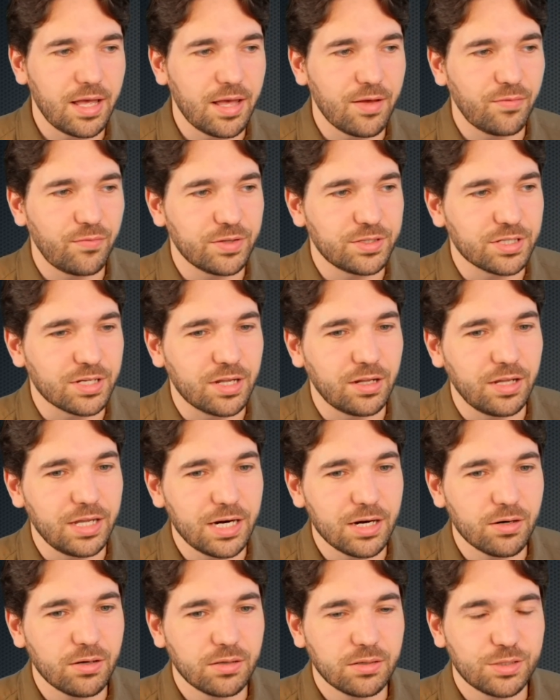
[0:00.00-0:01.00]
If it's
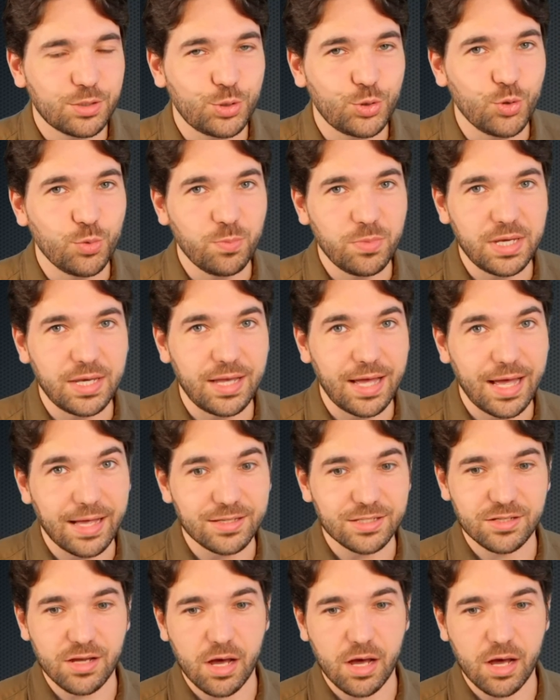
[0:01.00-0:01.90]
clear to me as